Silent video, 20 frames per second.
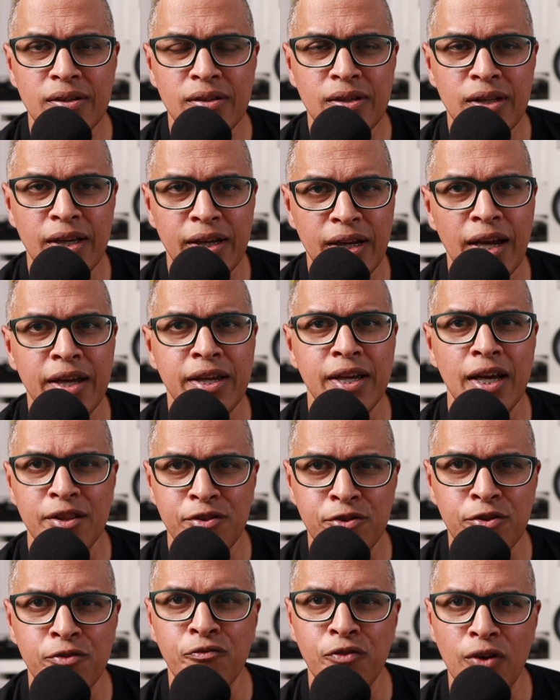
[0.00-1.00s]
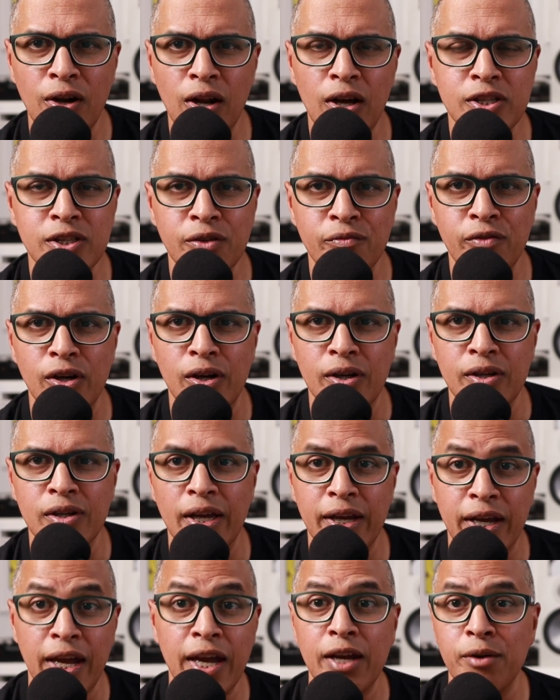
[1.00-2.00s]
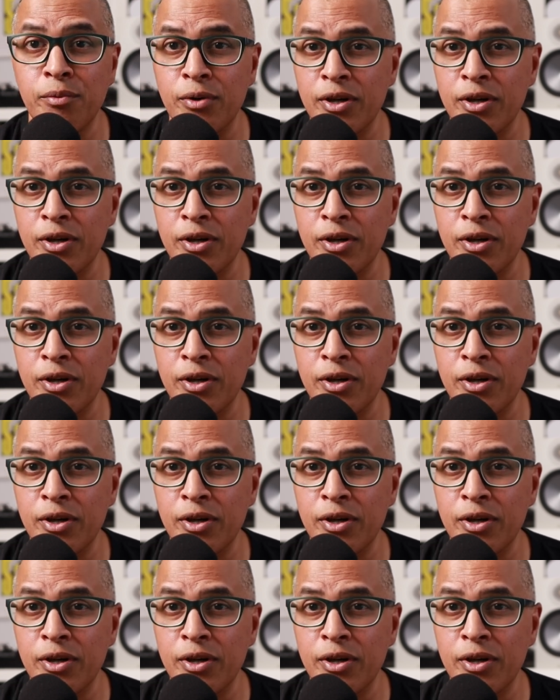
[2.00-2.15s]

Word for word: like I get their philosophy on like, hey,